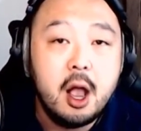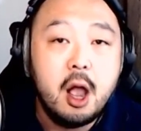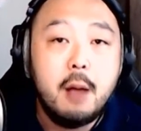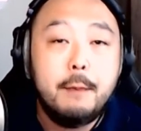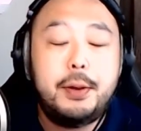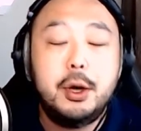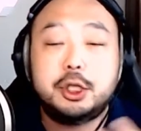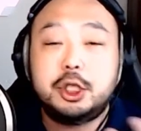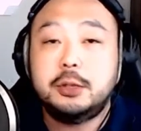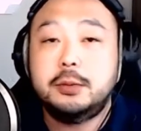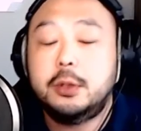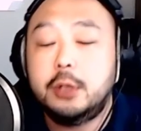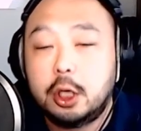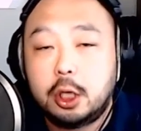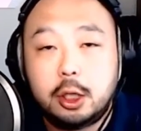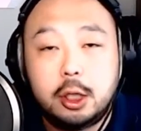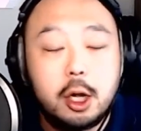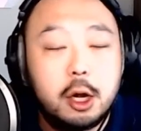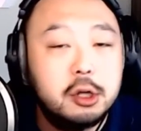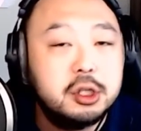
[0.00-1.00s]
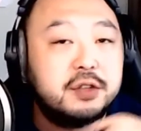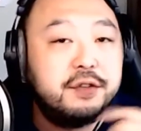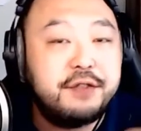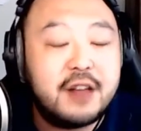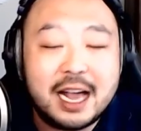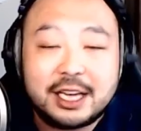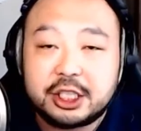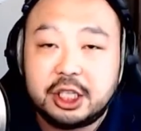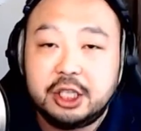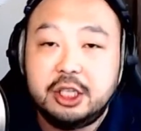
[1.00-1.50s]
Pushing to the close,
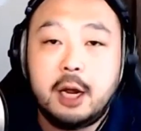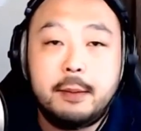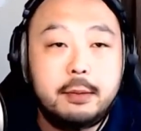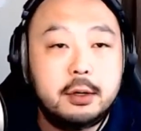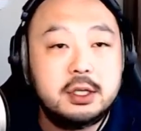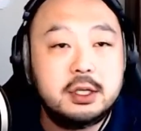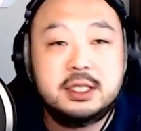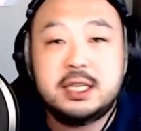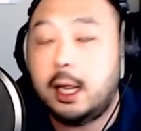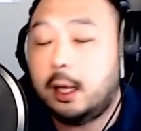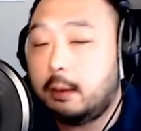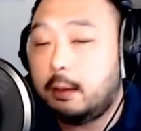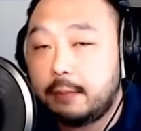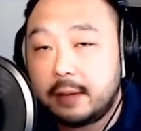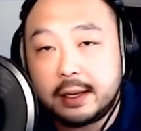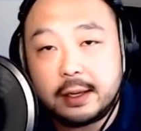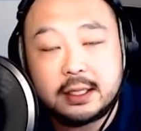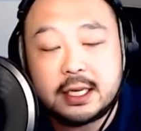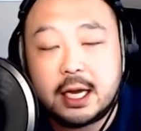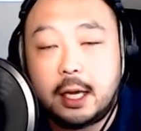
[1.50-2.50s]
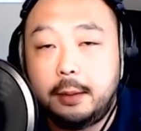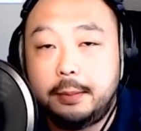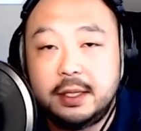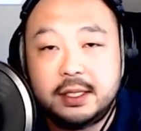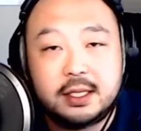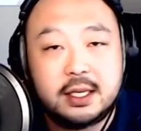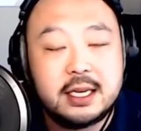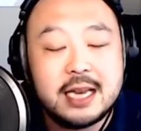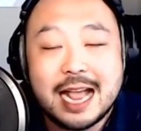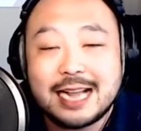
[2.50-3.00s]
flashing numbers, telling this
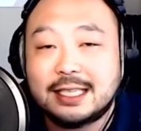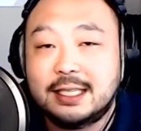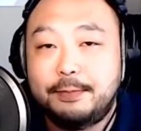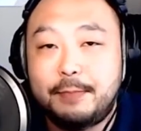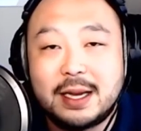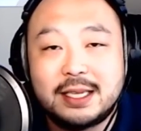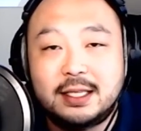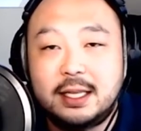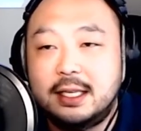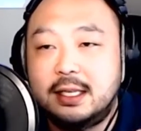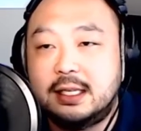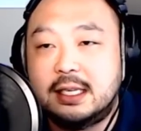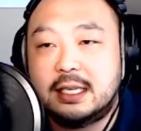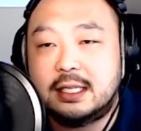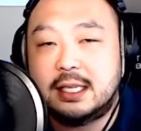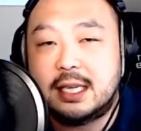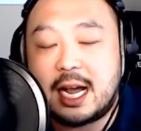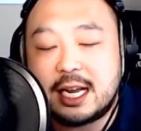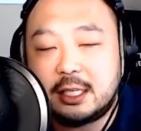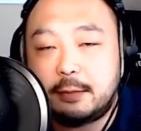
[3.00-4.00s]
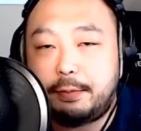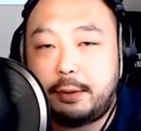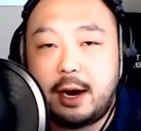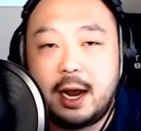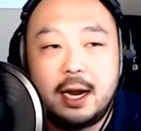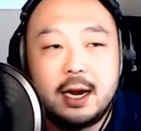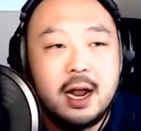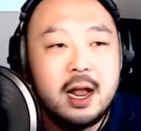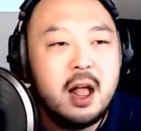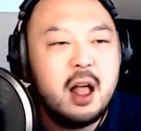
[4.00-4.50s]
the next best thing is sliced
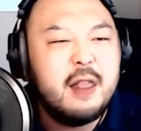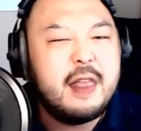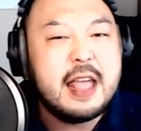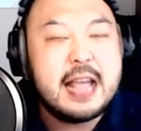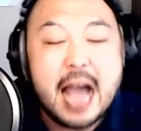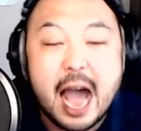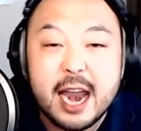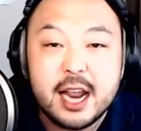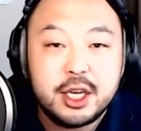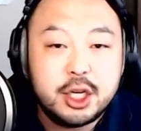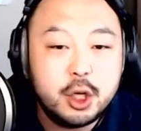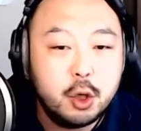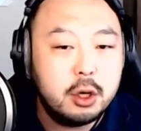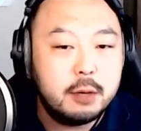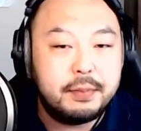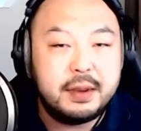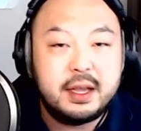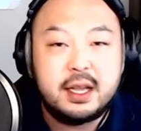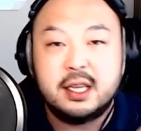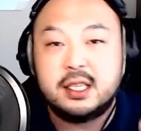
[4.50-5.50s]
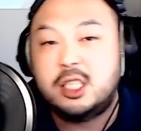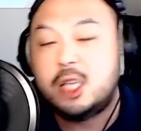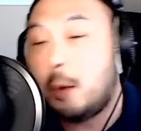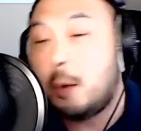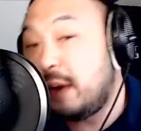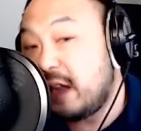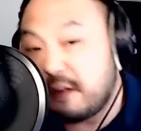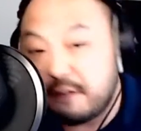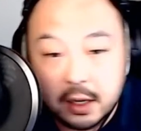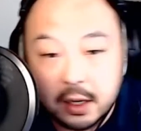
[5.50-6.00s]
bread. They got to do it because so
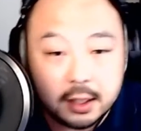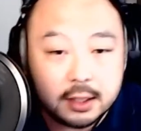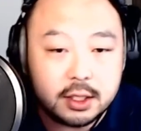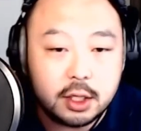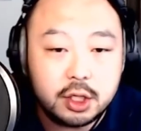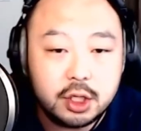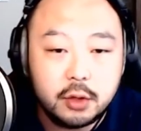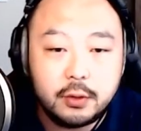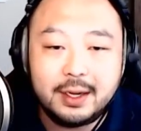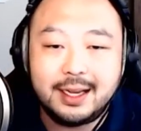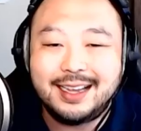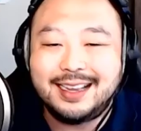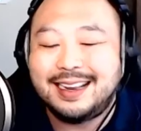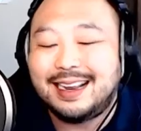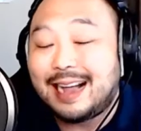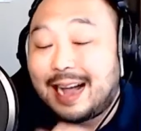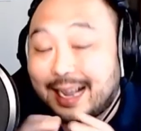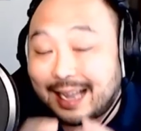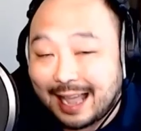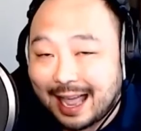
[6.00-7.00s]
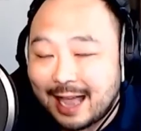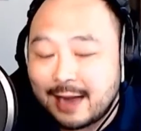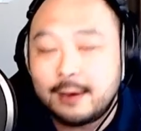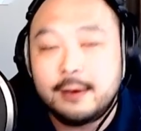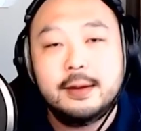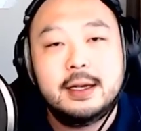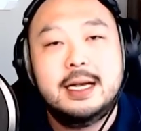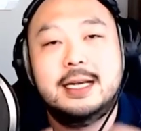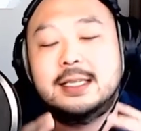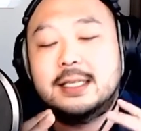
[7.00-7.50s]
many affiliates are doing it,
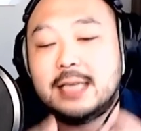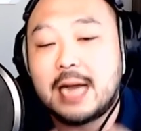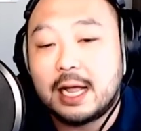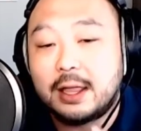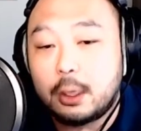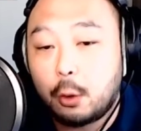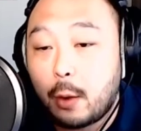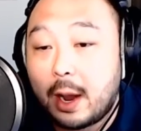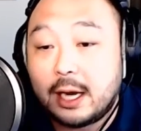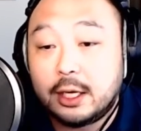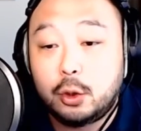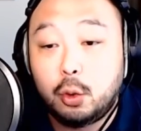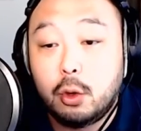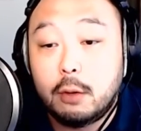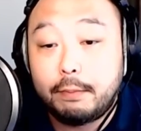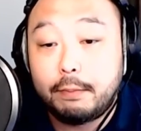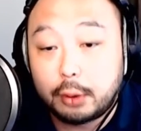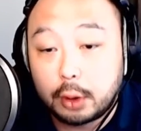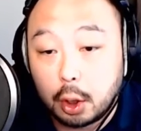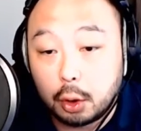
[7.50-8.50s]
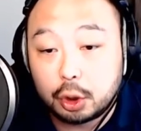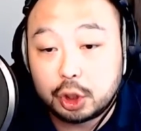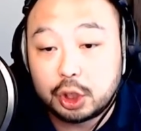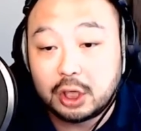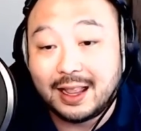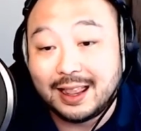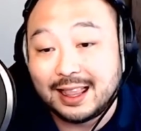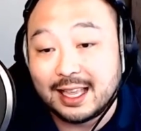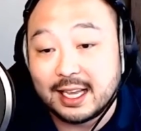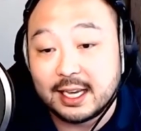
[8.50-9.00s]
again, is not the way to approach
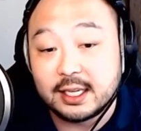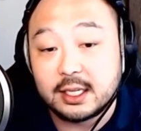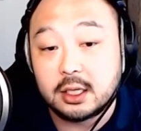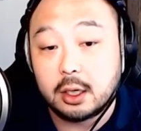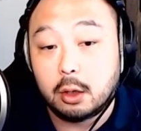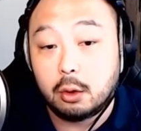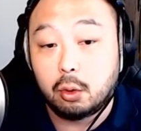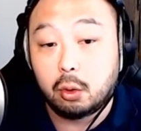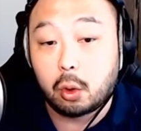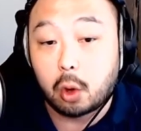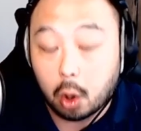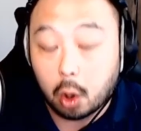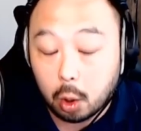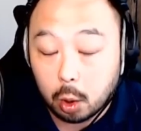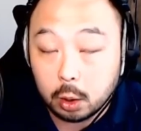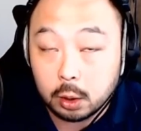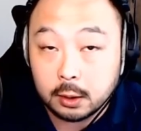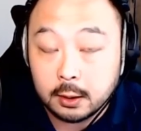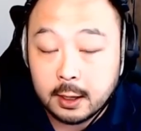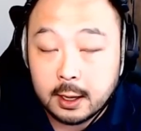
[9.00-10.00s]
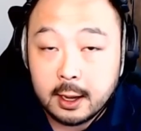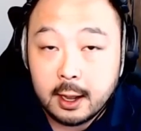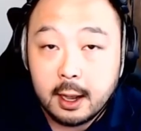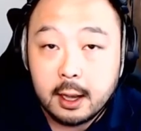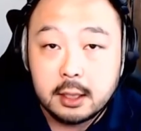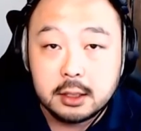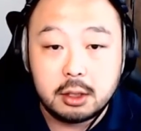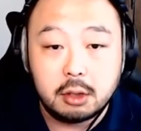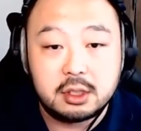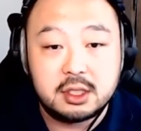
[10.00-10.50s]
this role.
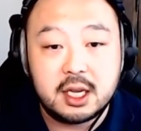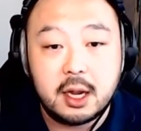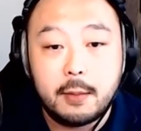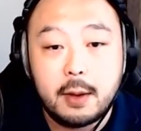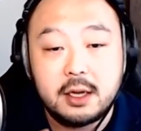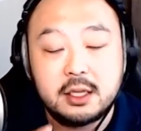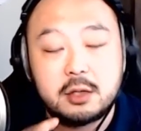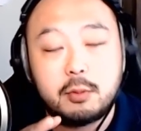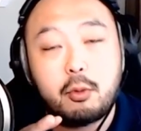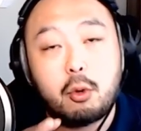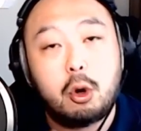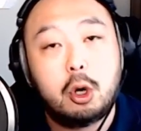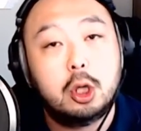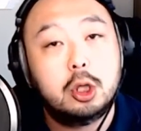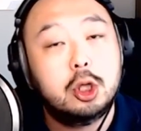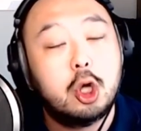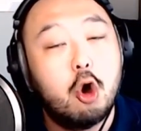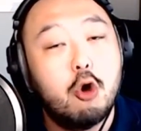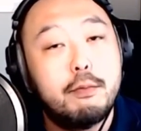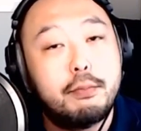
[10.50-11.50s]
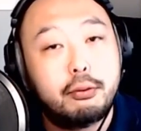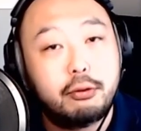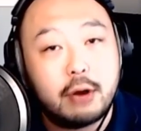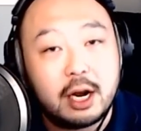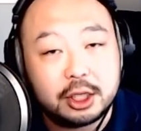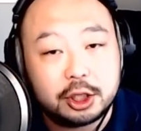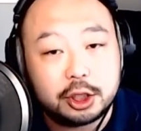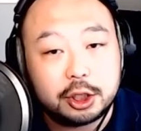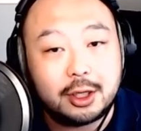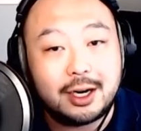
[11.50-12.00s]
So someone's more low
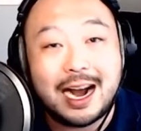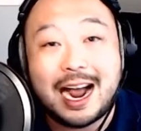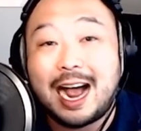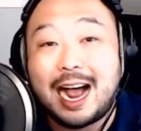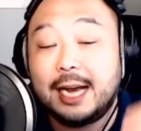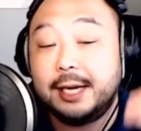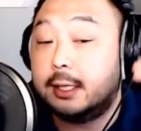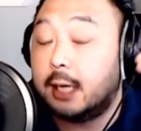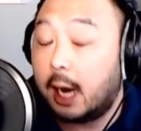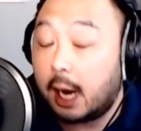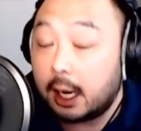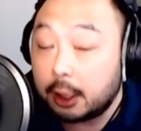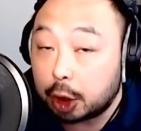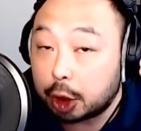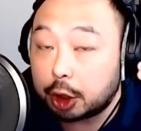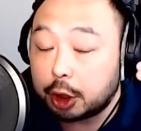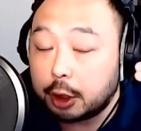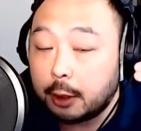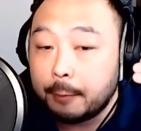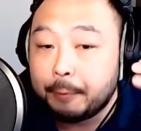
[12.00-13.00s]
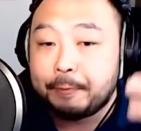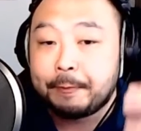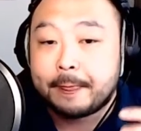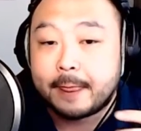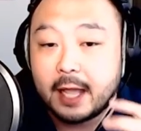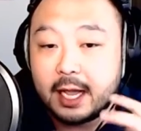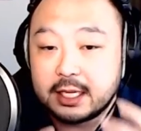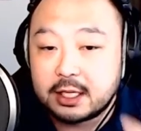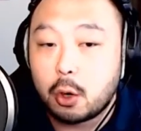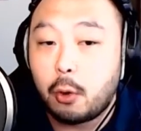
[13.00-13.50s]
pressure, high touch
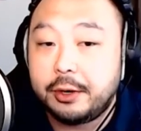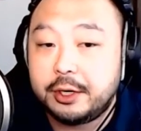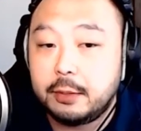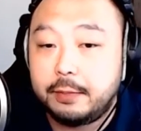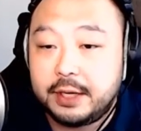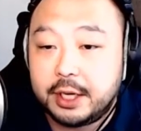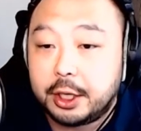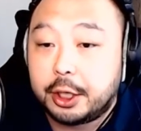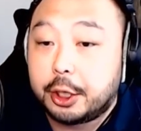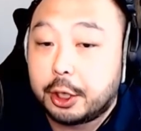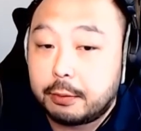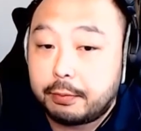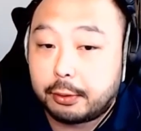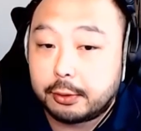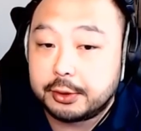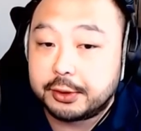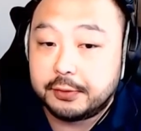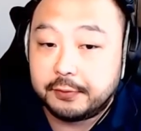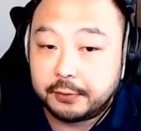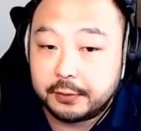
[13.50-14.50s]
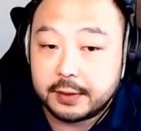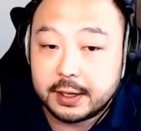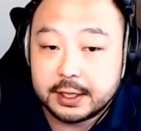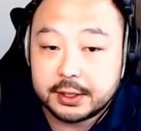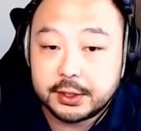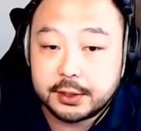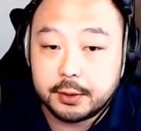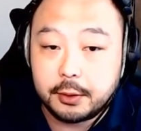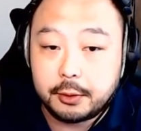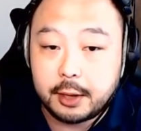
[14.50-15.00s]
is going to be a good person for
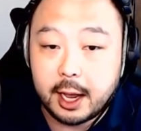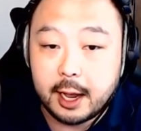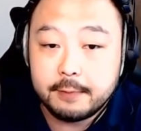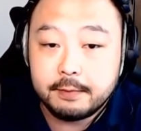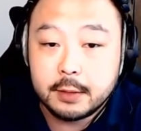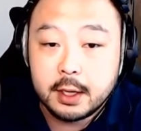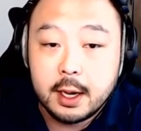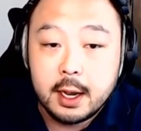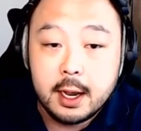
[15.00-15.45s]
this, okay?